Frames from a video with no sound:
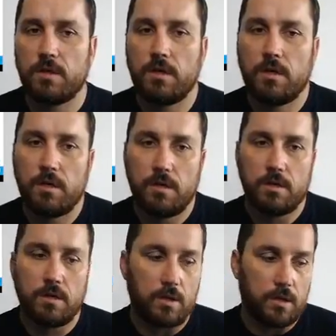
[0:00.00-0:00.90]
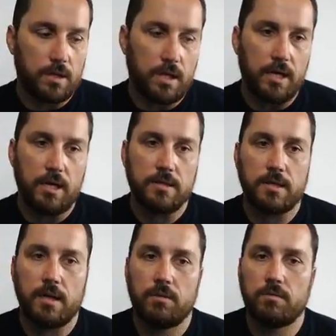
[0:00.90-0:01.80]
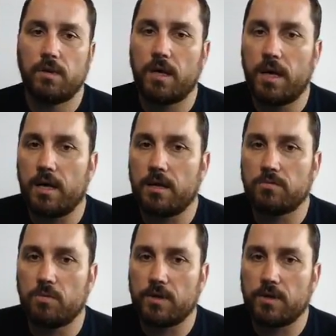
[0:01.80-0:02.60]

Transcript: and we'll get going. So